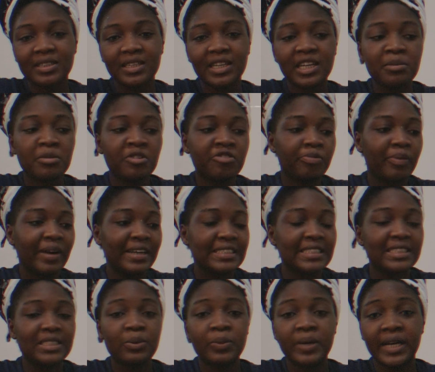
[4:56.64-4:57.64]
in the name of
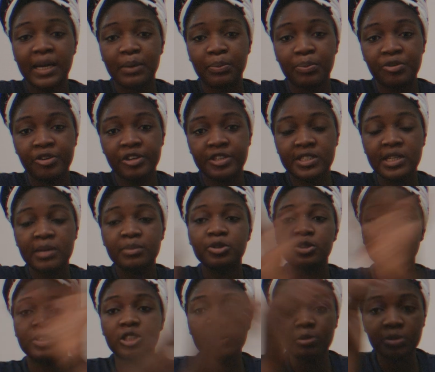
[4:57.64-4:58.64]
practicing what I preach, I'm
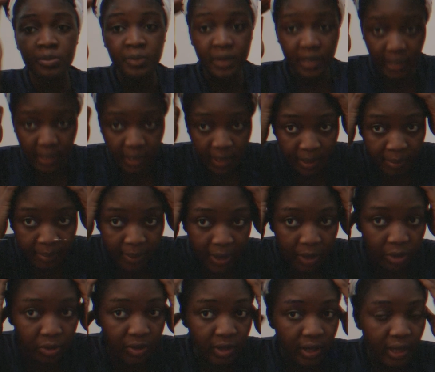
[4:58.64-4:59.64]
going to be making my
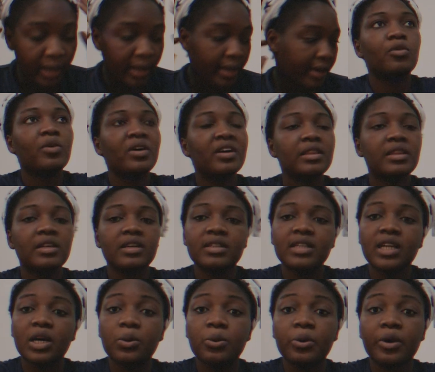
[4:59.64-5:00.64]
own hair. One thing
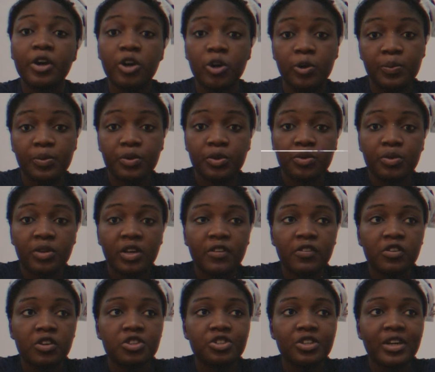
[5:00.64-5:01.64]
that will help you
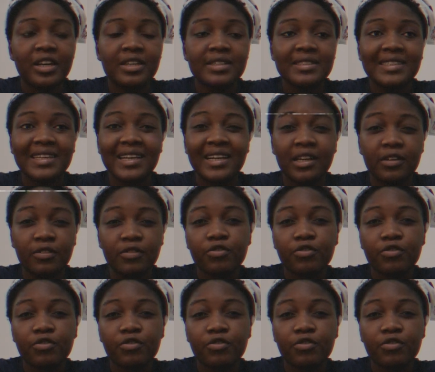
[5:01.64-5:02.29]
if you're trying to live